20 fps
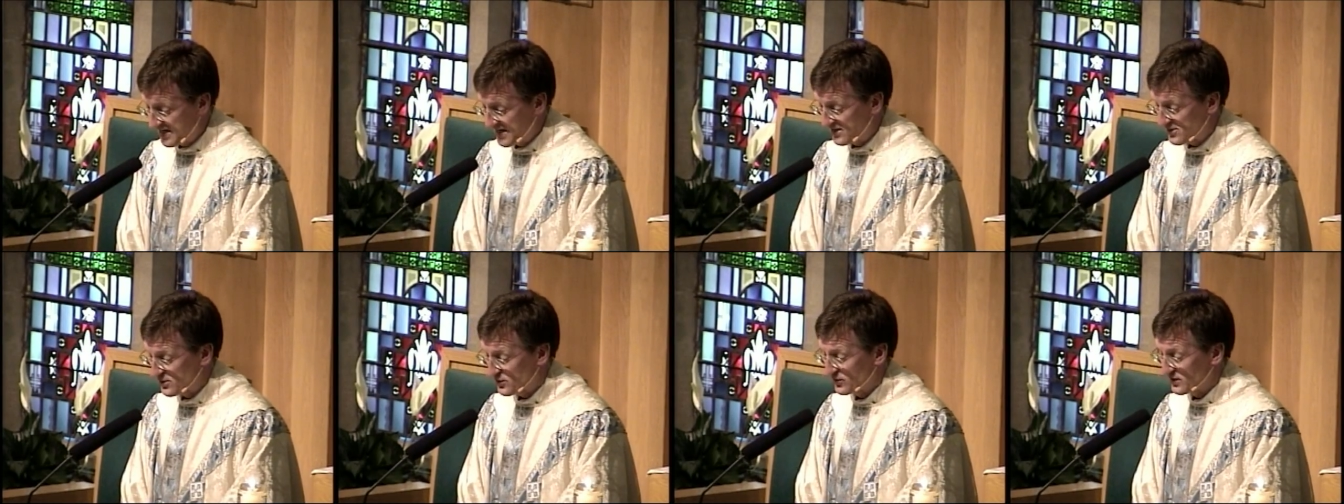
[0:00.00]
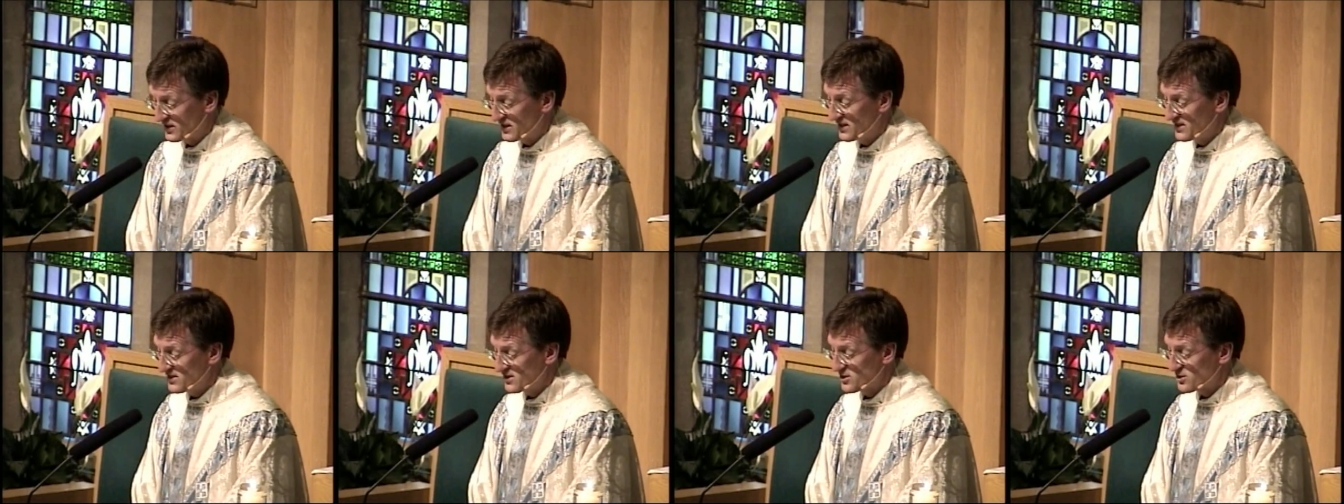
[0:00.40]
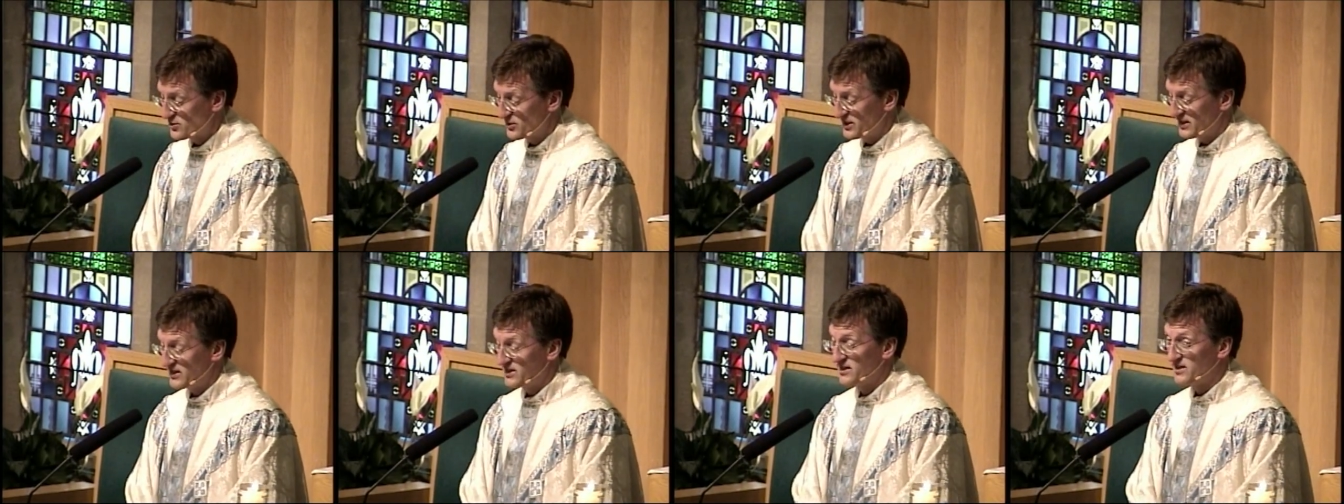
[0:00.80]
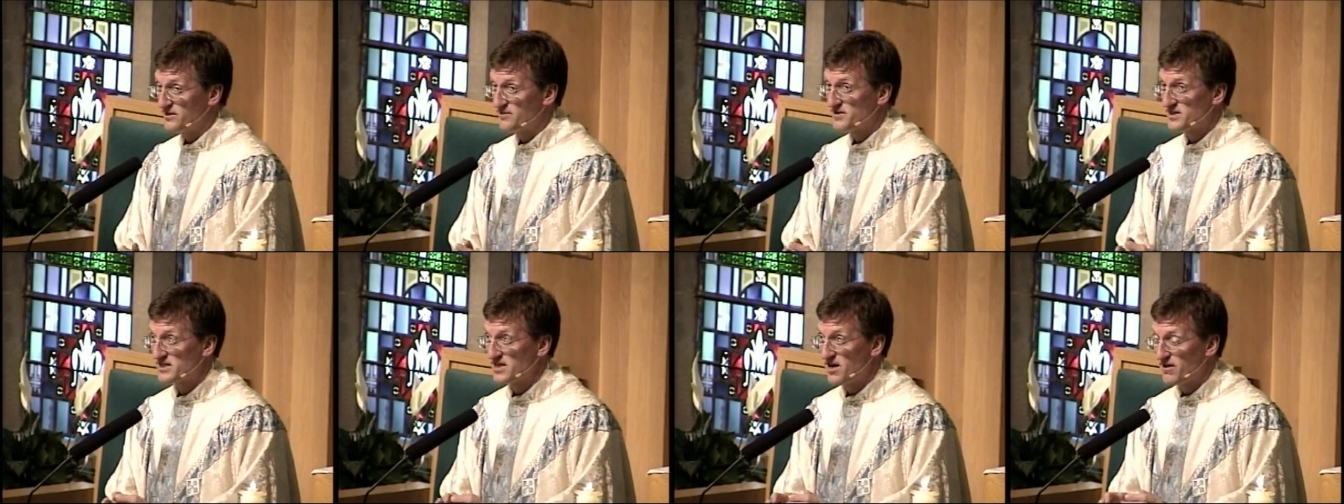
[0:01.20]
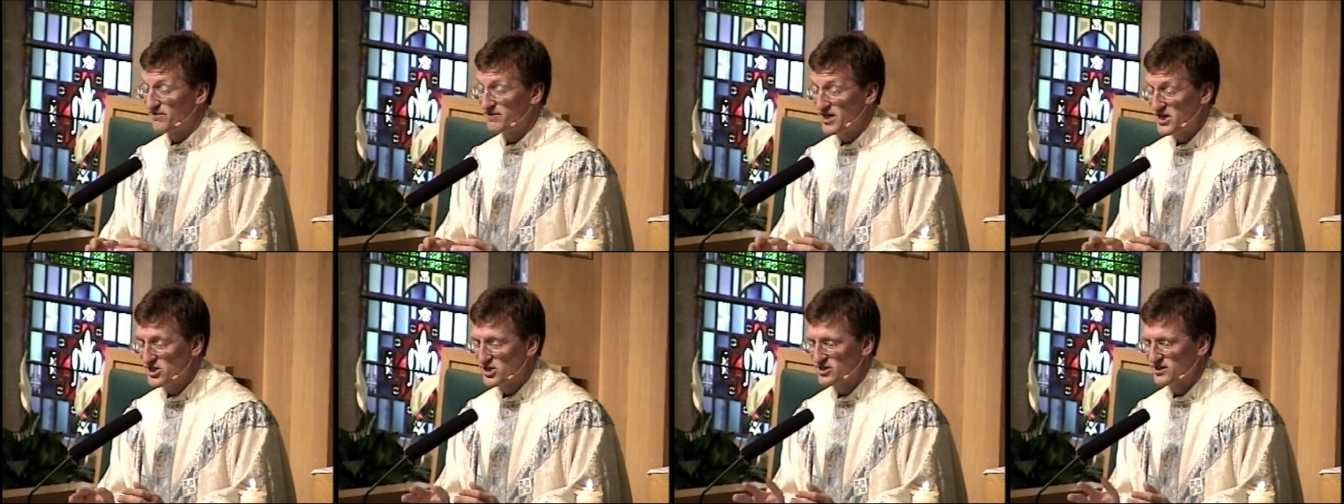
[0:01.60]
And so the history of
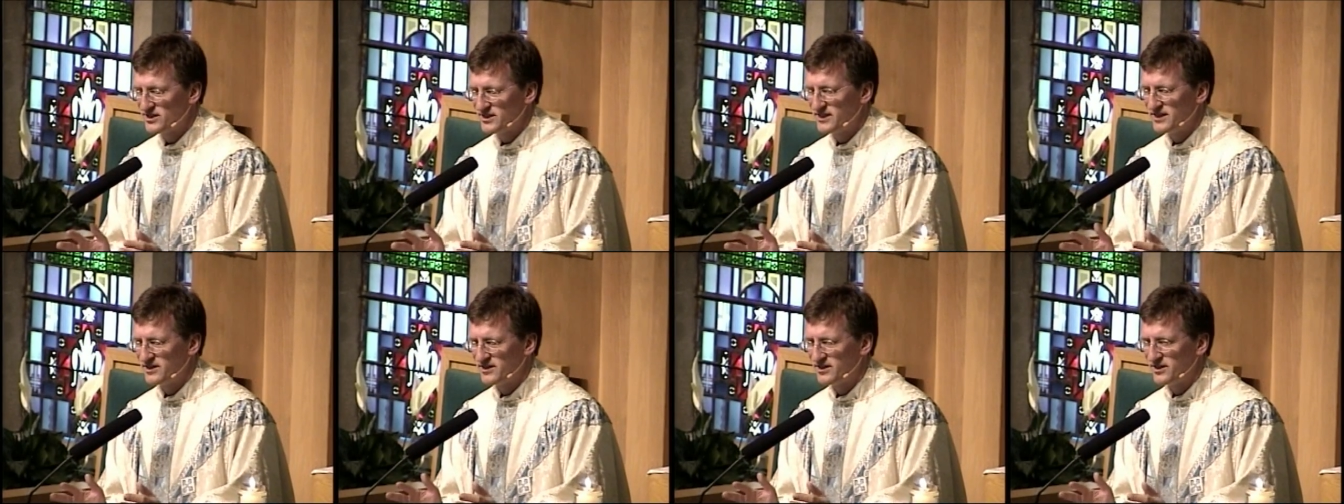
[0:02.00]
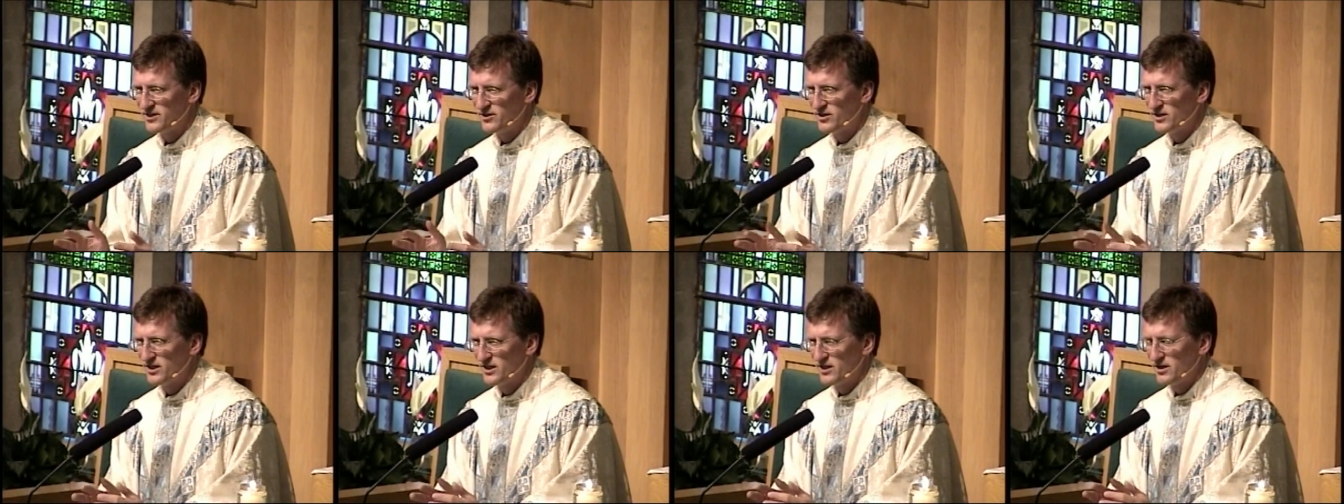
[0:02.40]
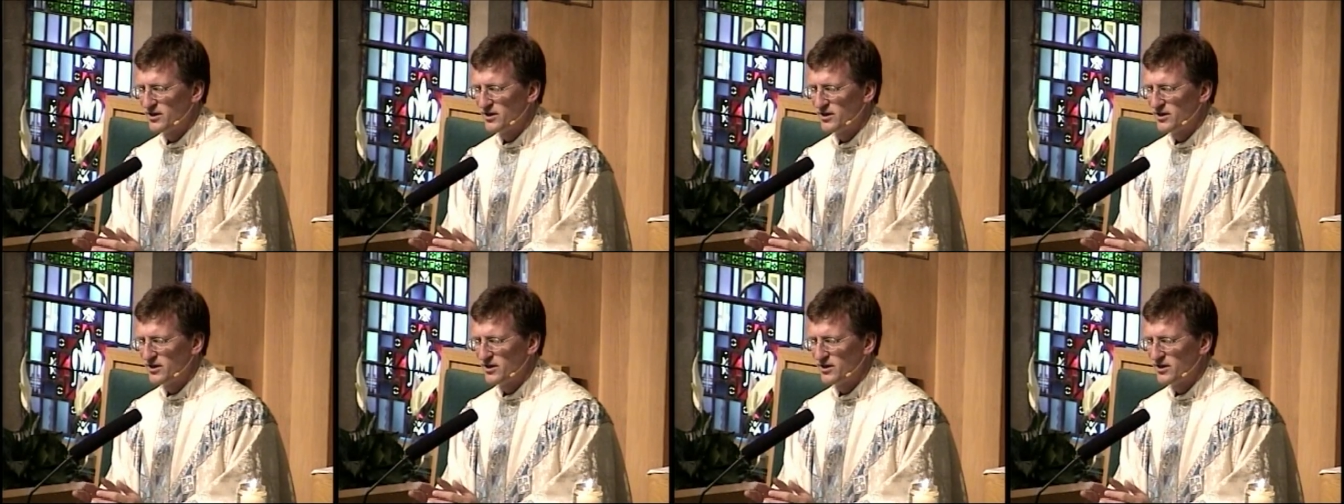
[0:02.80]
salvation in the